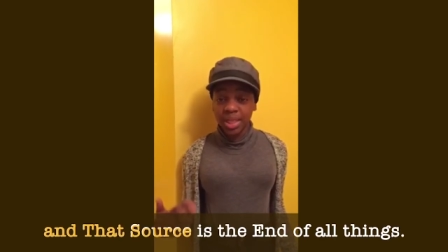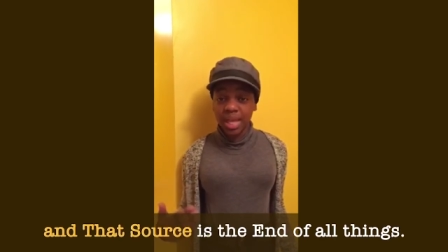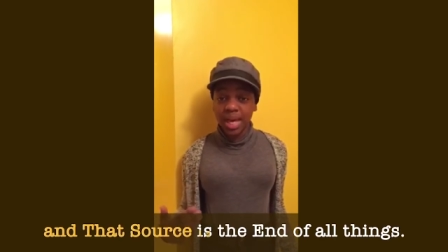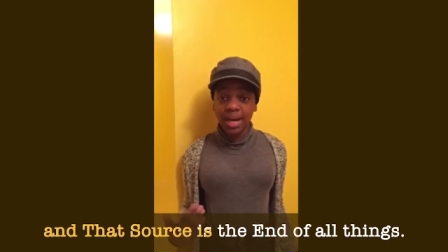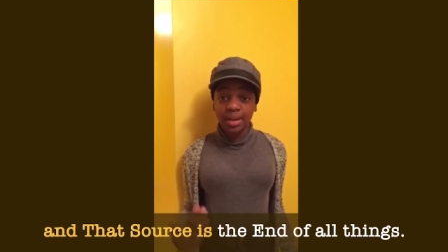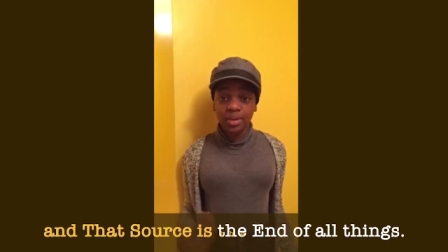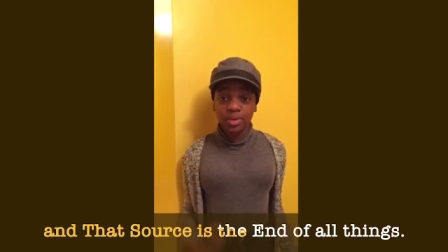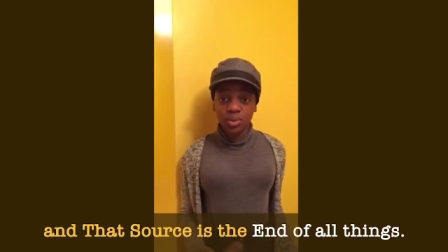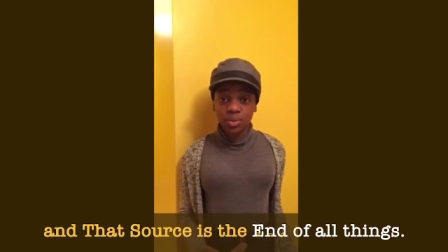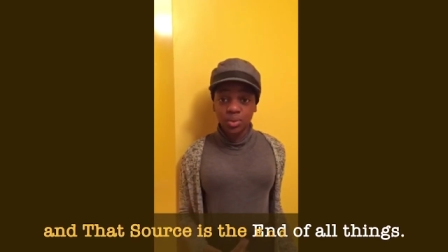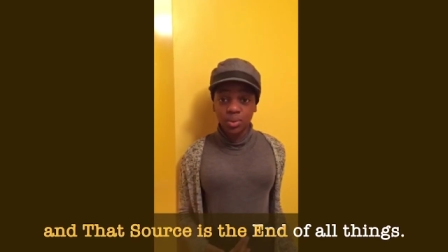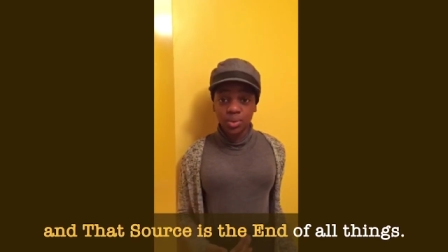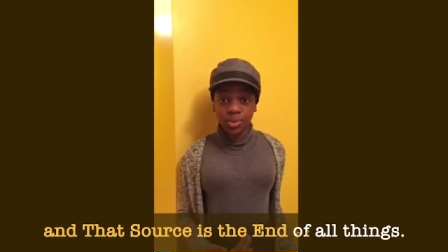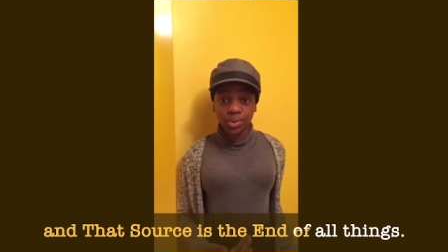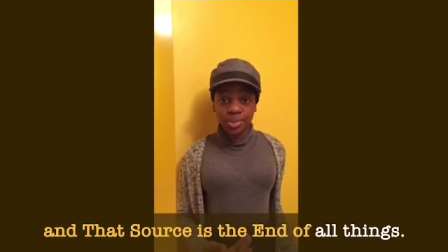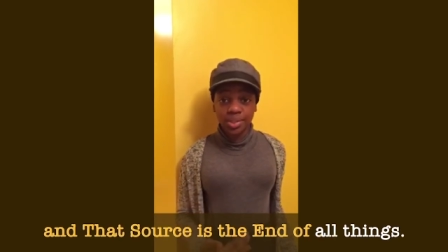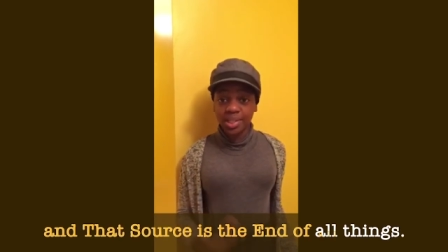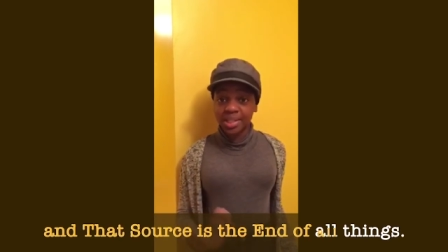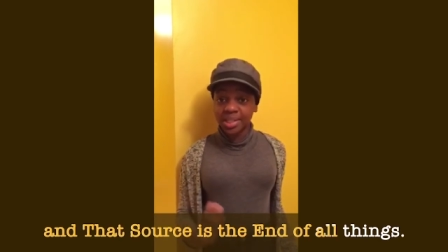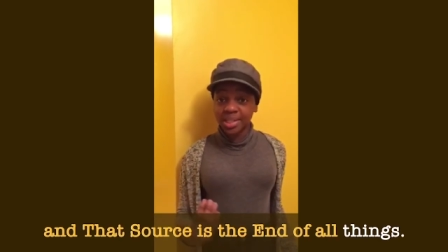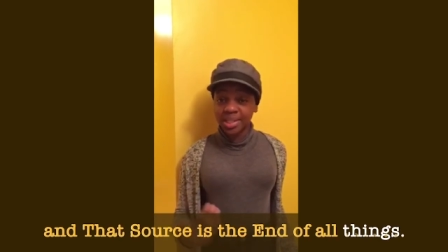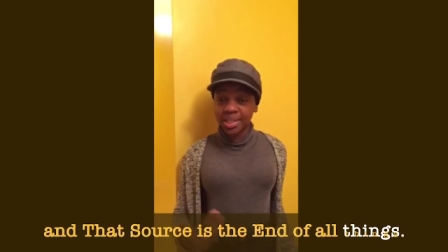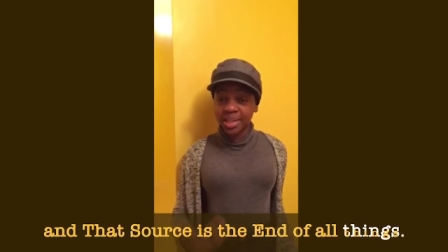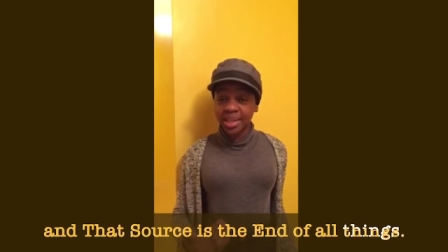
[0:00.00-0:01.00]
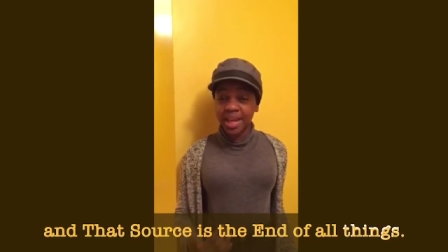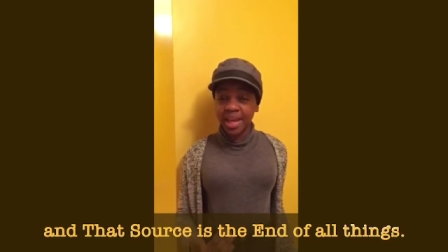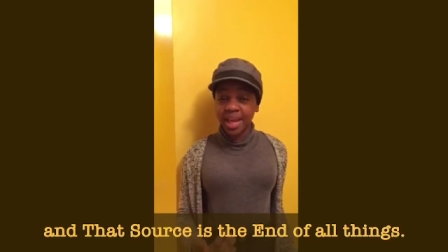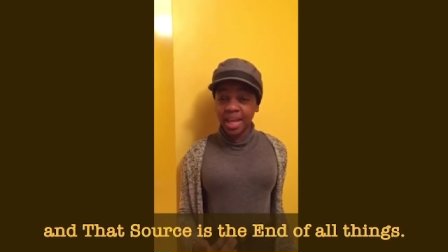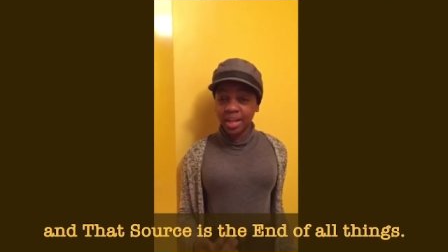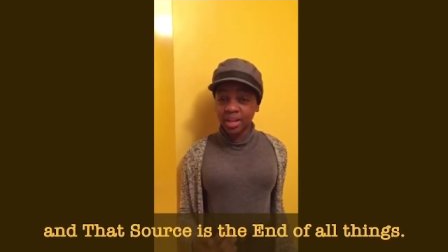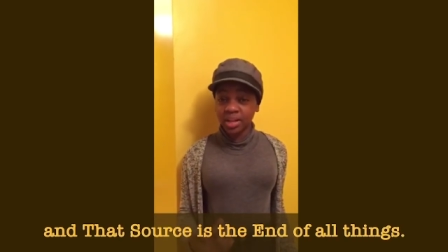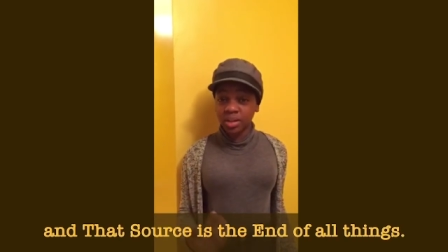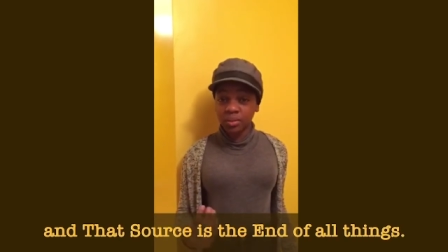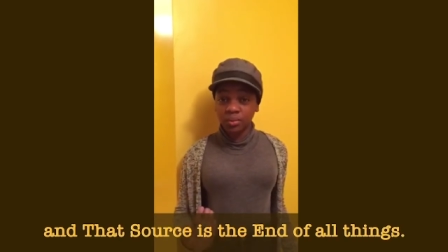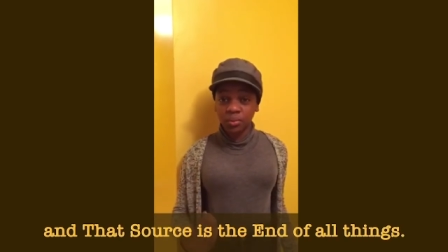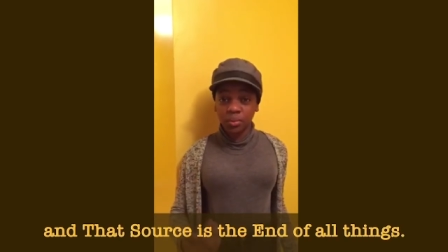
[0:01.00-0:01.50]
that source is the
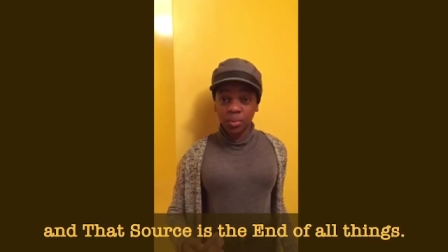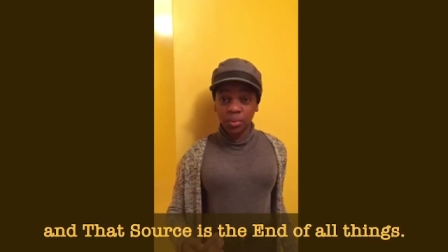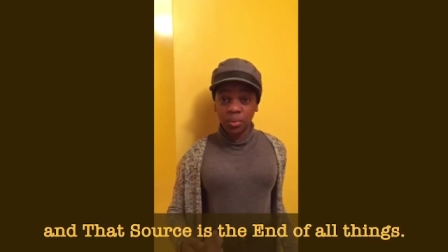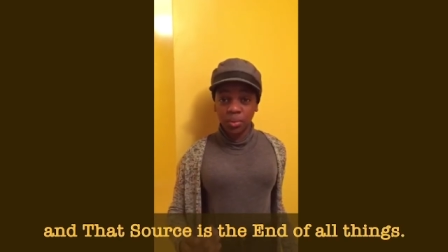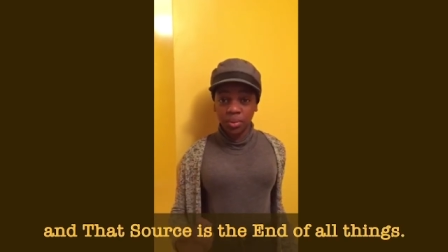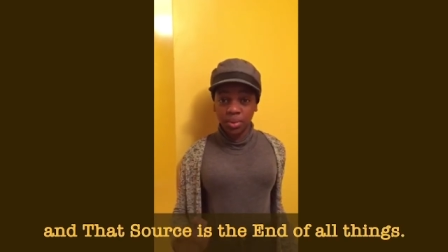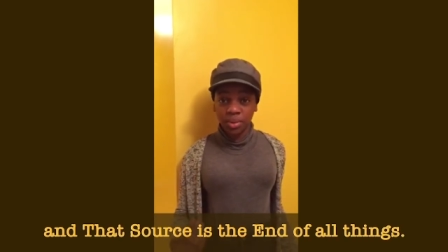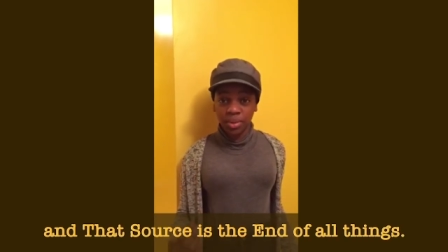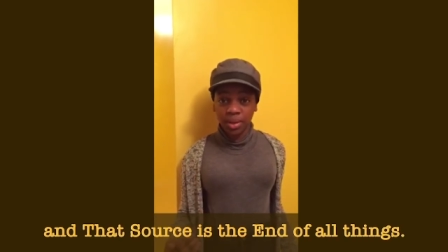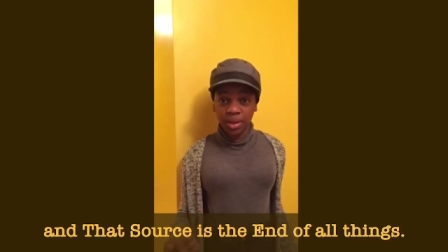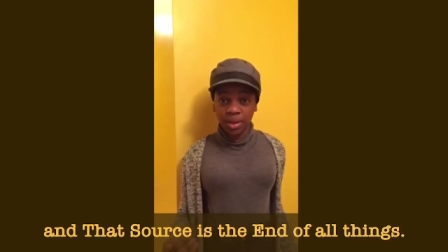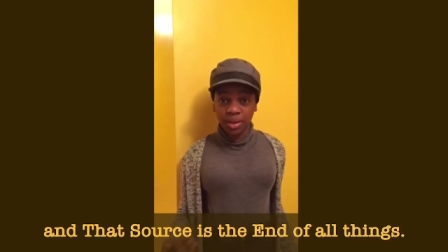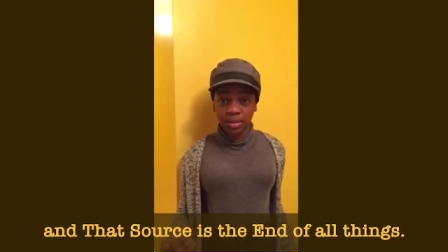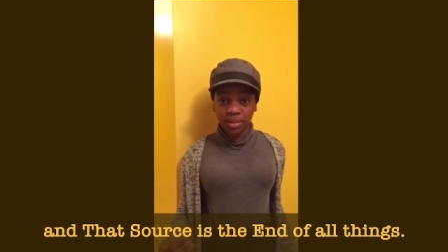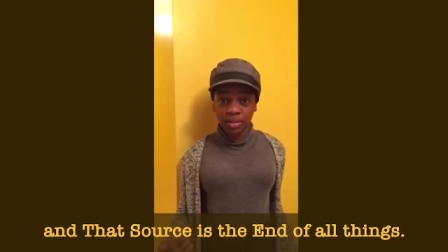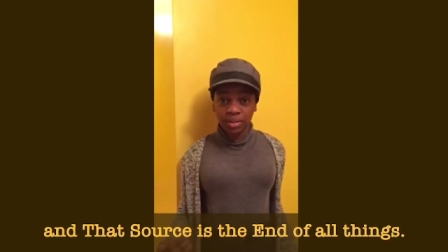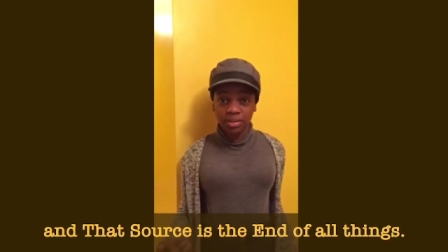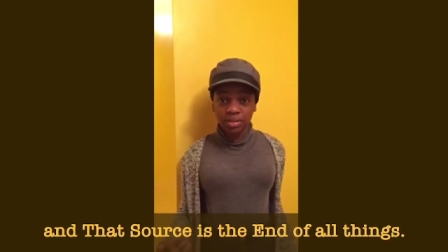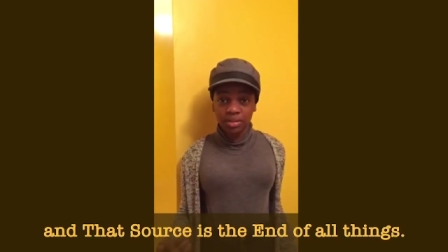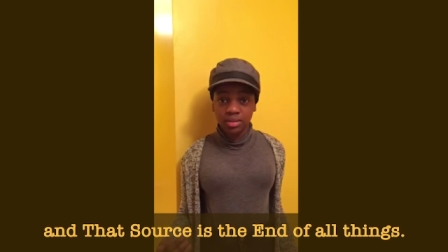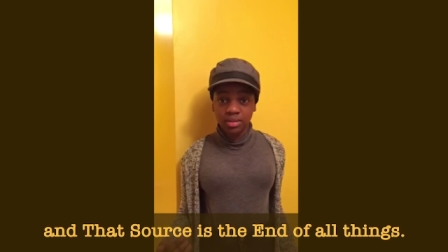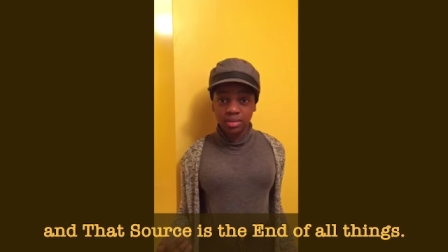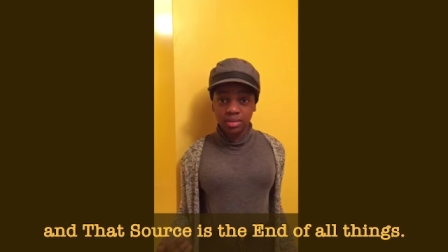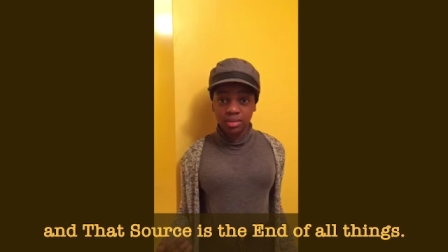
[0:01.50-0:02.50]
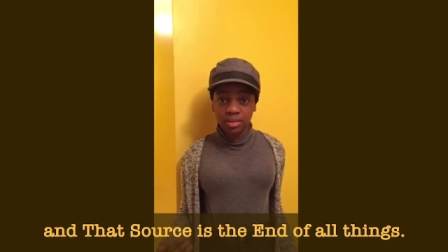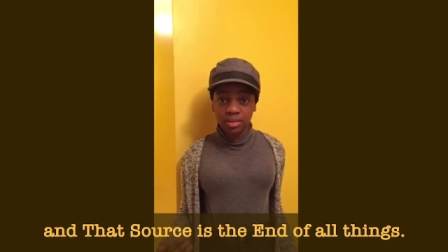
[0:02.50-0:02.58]
end of all things.